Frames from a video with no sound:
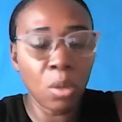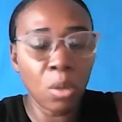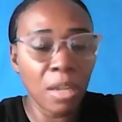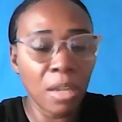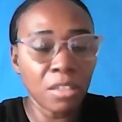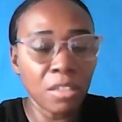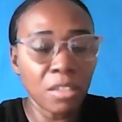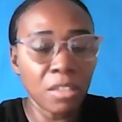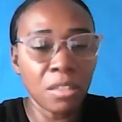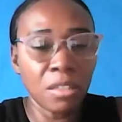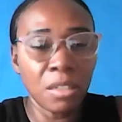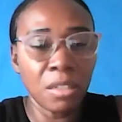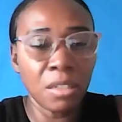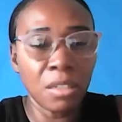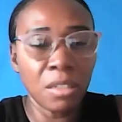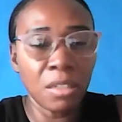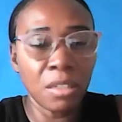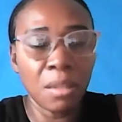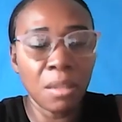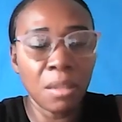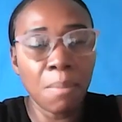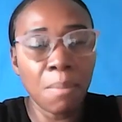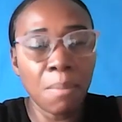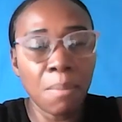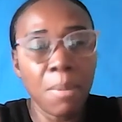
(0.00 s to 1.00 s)
at
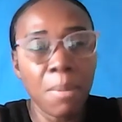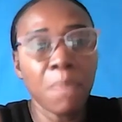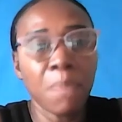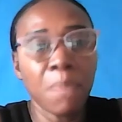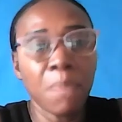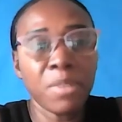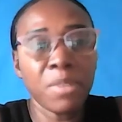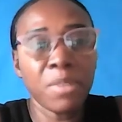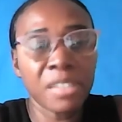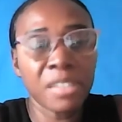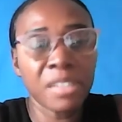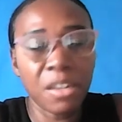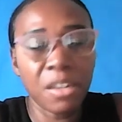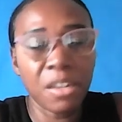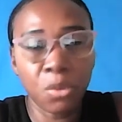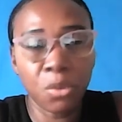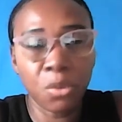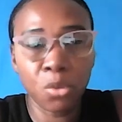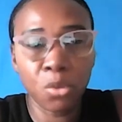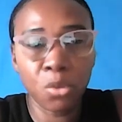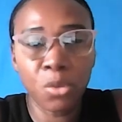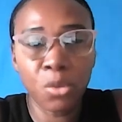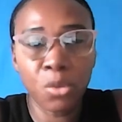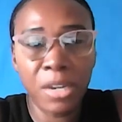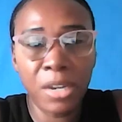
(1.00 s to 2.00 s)
the memories that you
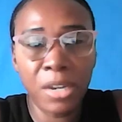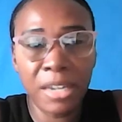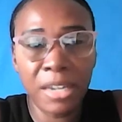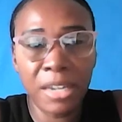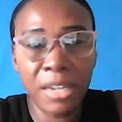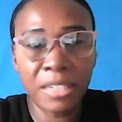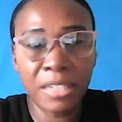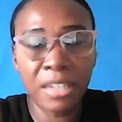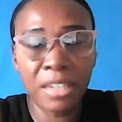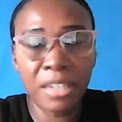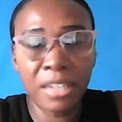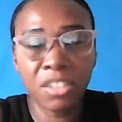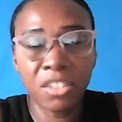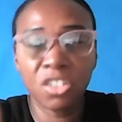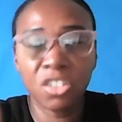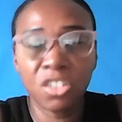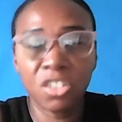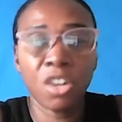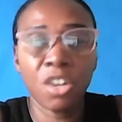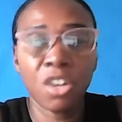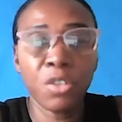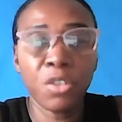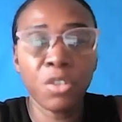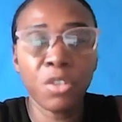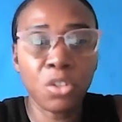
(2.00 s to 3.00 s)
created,
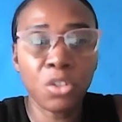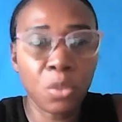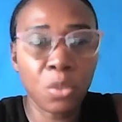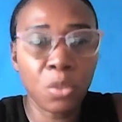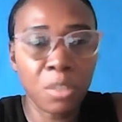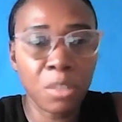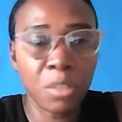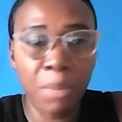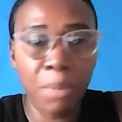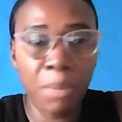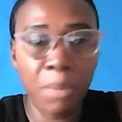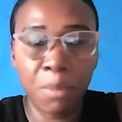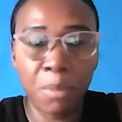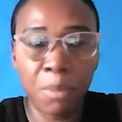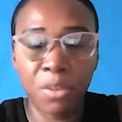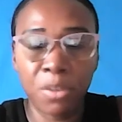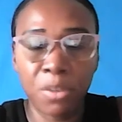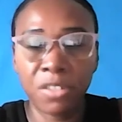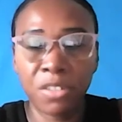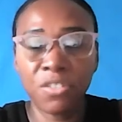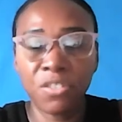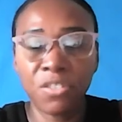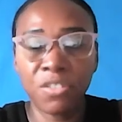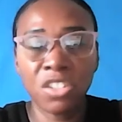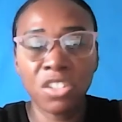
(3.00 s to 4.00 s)
cherish those memories.
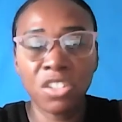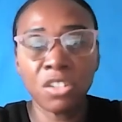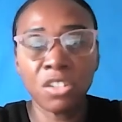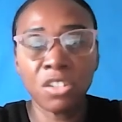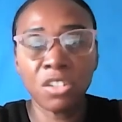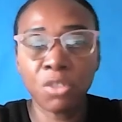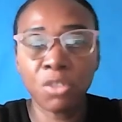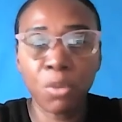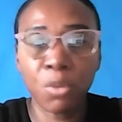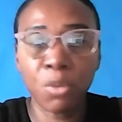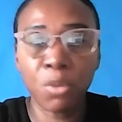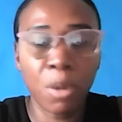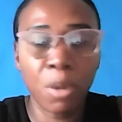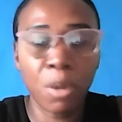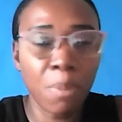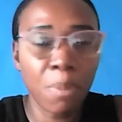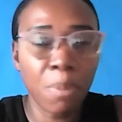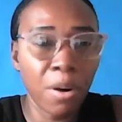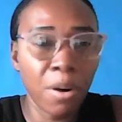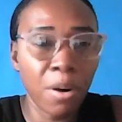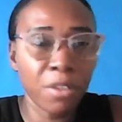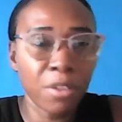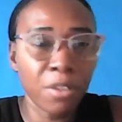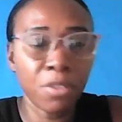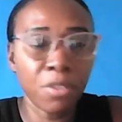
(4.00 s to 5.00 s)
If children were a
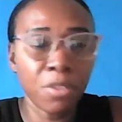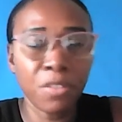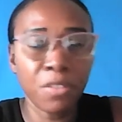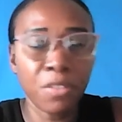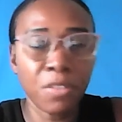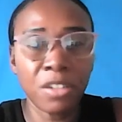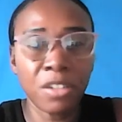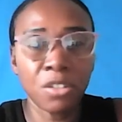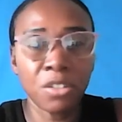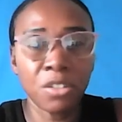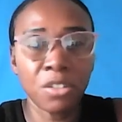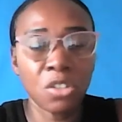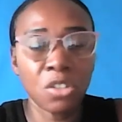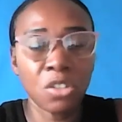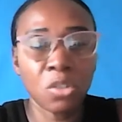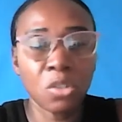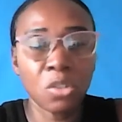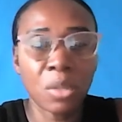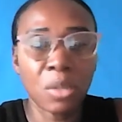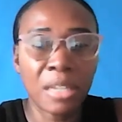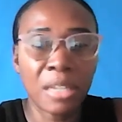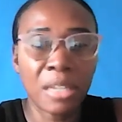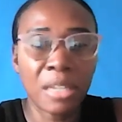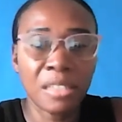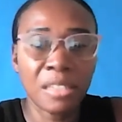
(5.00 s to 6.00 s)
part of it, just
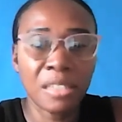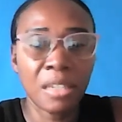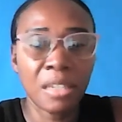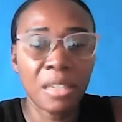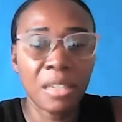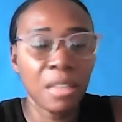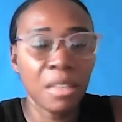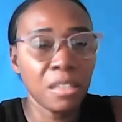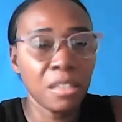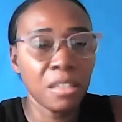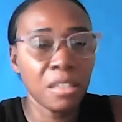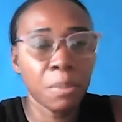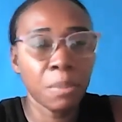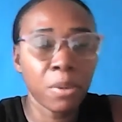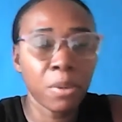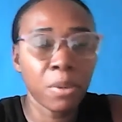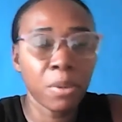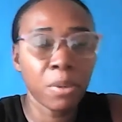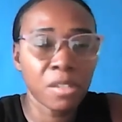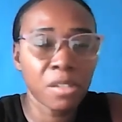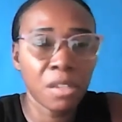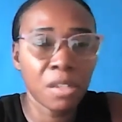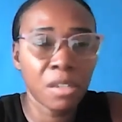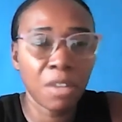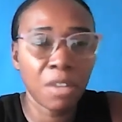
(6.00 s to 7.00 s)
look and say that this
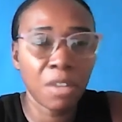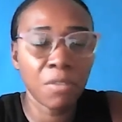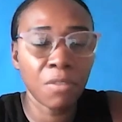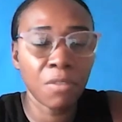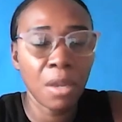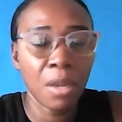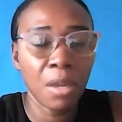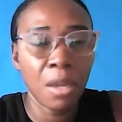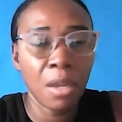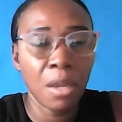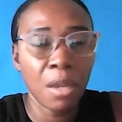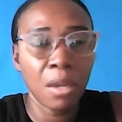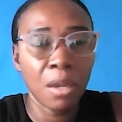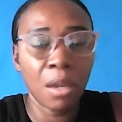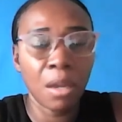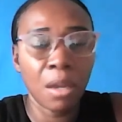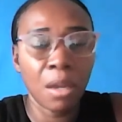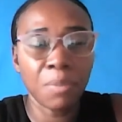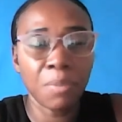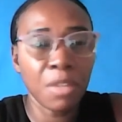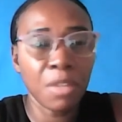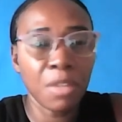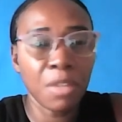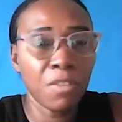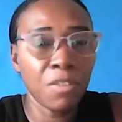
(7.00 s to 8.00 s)
person have
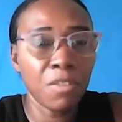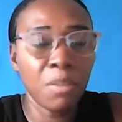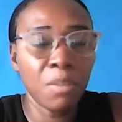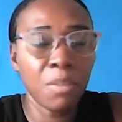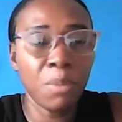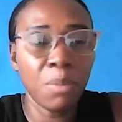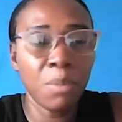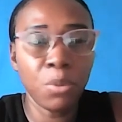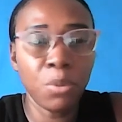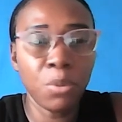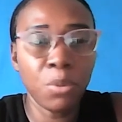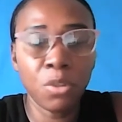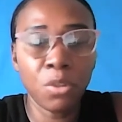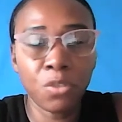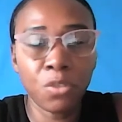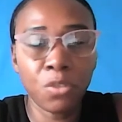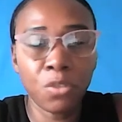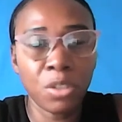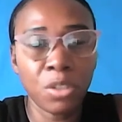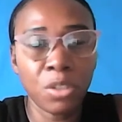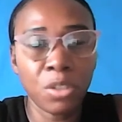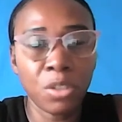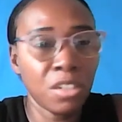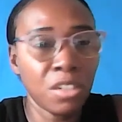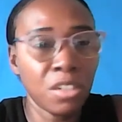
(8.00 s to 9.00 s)
given me beautiful
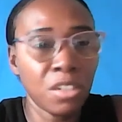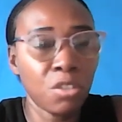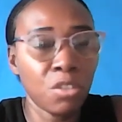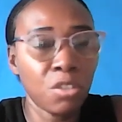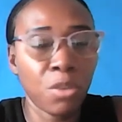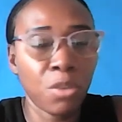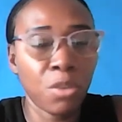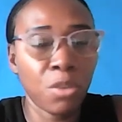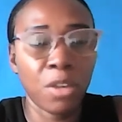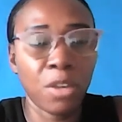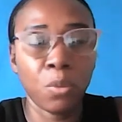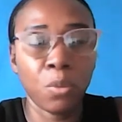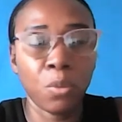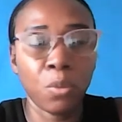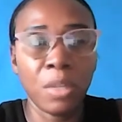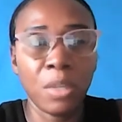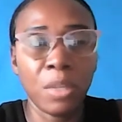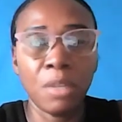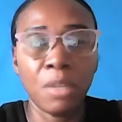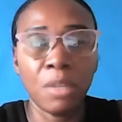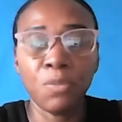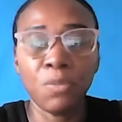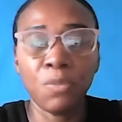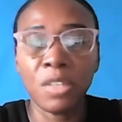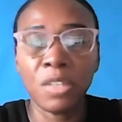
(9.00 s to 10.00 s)
children.
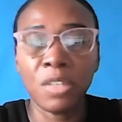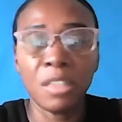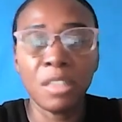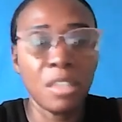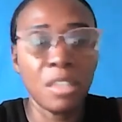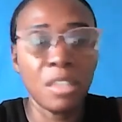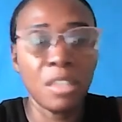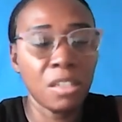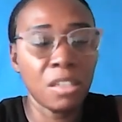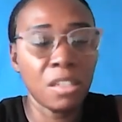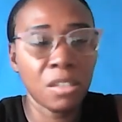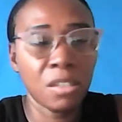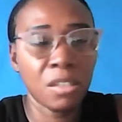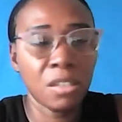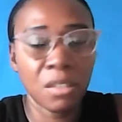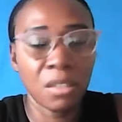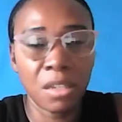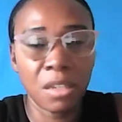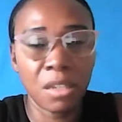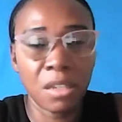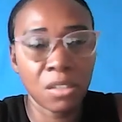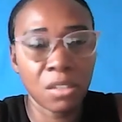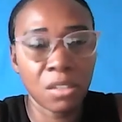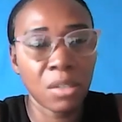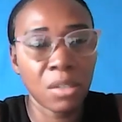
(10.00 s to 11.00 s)
We did these
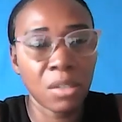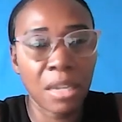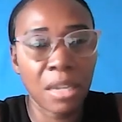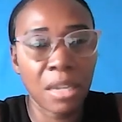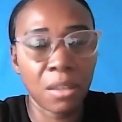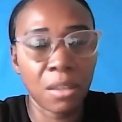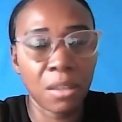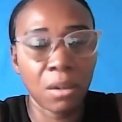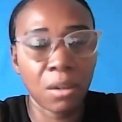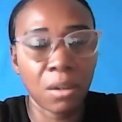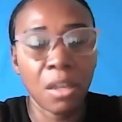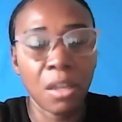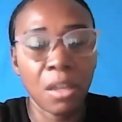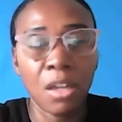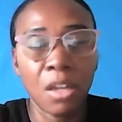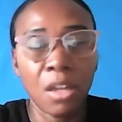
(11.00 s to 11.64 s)
things together.